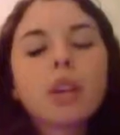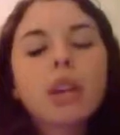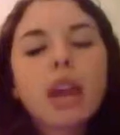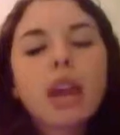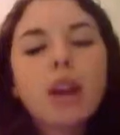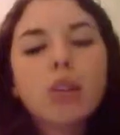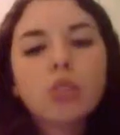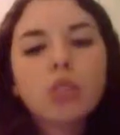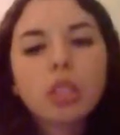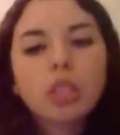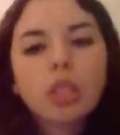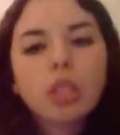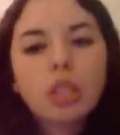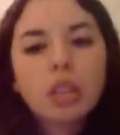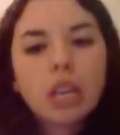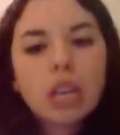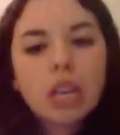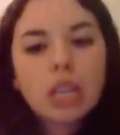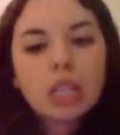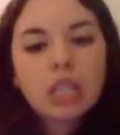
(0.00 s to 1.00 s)
Couching the
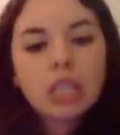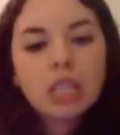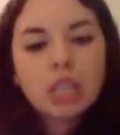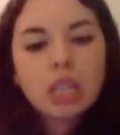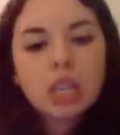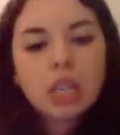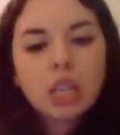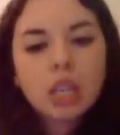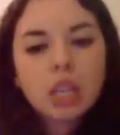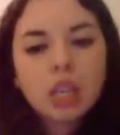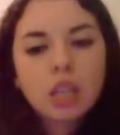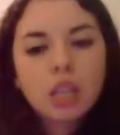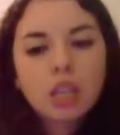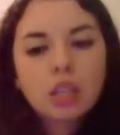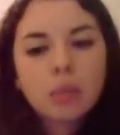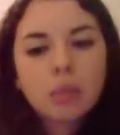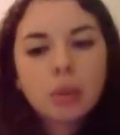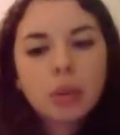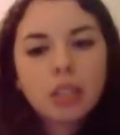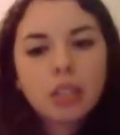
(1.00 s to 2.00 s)
nesting
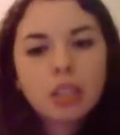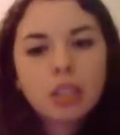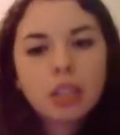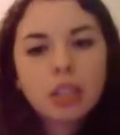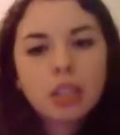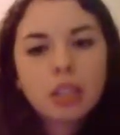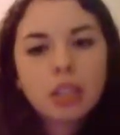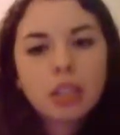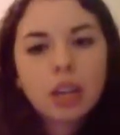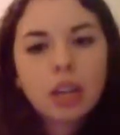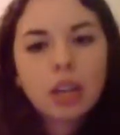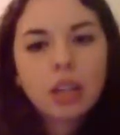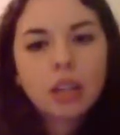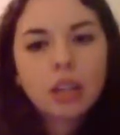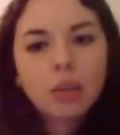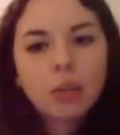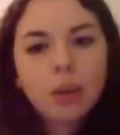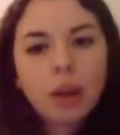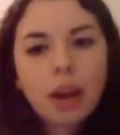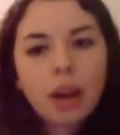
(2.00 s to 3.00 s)
is basically
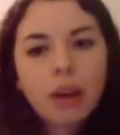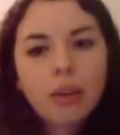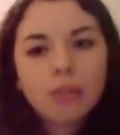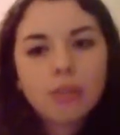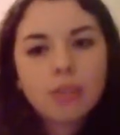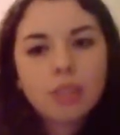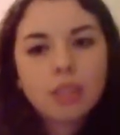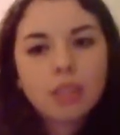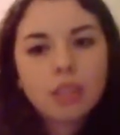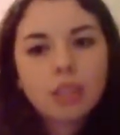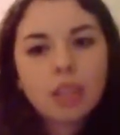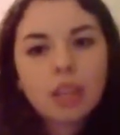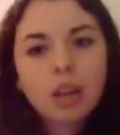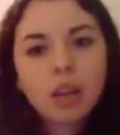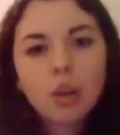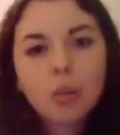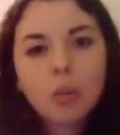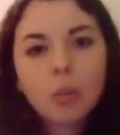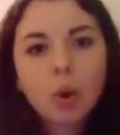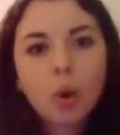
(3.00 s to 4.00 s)
like you have to set
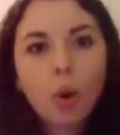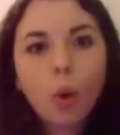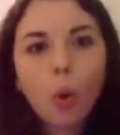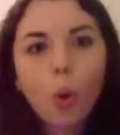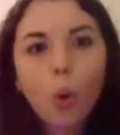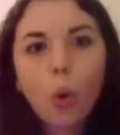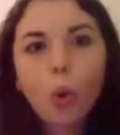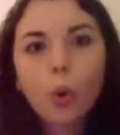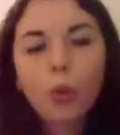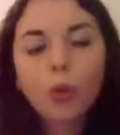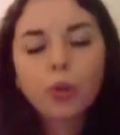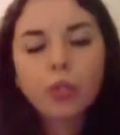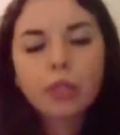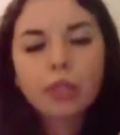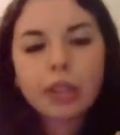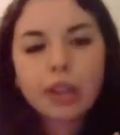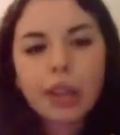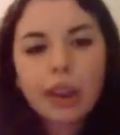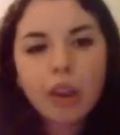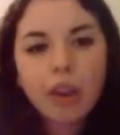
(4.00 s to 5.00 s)
up a whole
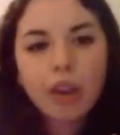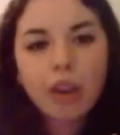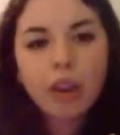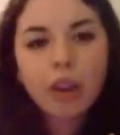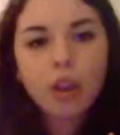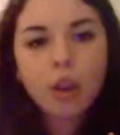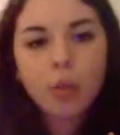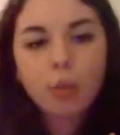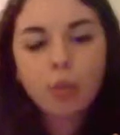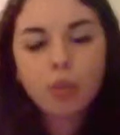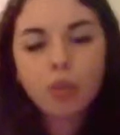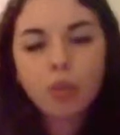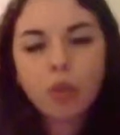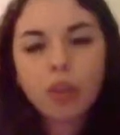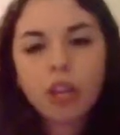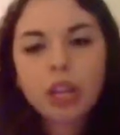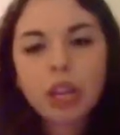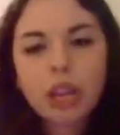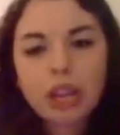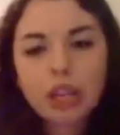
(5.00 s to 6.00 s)
scenario
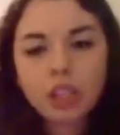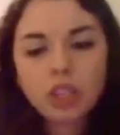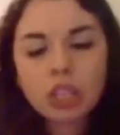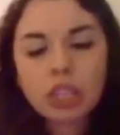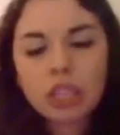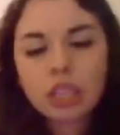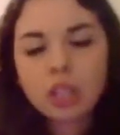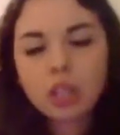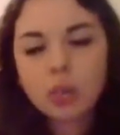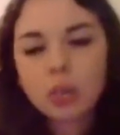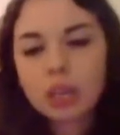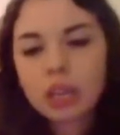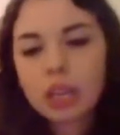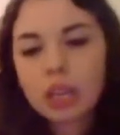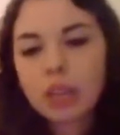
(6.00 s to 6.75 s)
before you can actually get to it.